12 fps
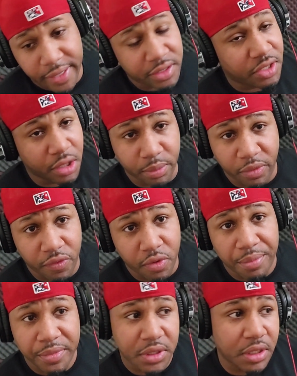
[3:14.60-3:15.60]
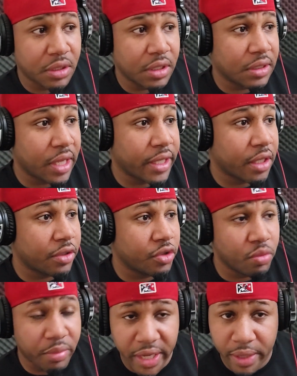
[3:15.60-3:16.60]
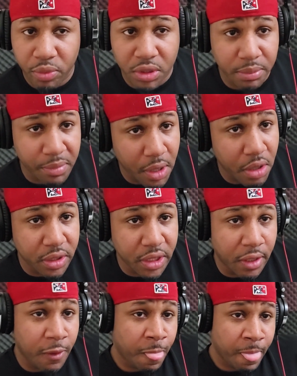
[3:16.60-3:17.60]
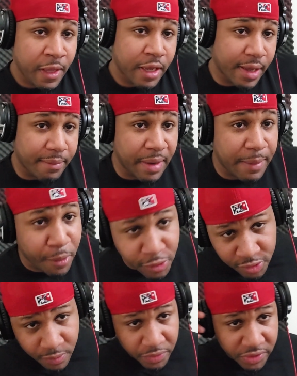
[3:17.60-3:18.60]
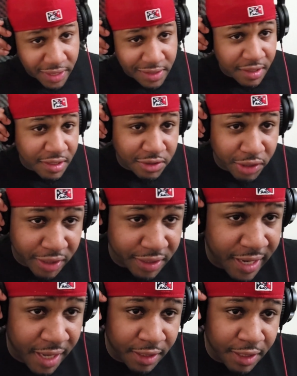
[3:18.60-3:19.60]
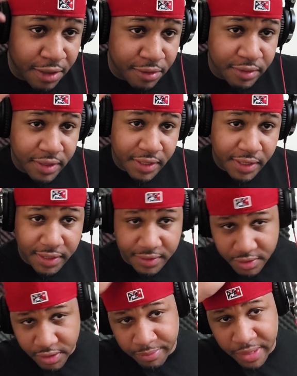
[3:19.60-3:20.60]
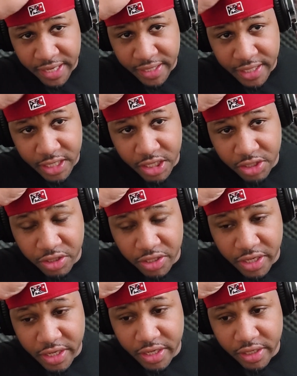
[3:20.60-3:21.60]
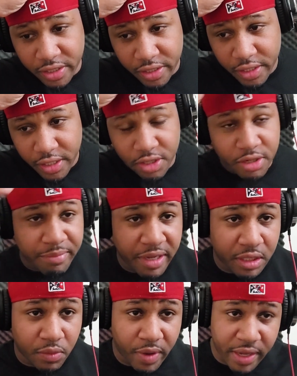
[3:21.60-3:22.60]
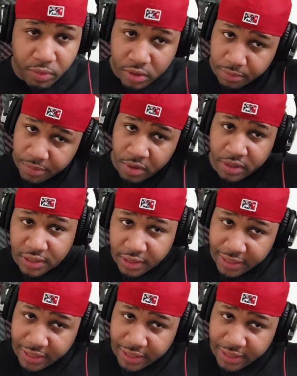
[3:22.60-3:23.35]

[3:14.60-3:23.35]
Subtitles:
a stellar performance. He looked like a new man with the baldy. In my personal opinion, I think he took it down low because your man, he couldn't make the weight with the ponytail. The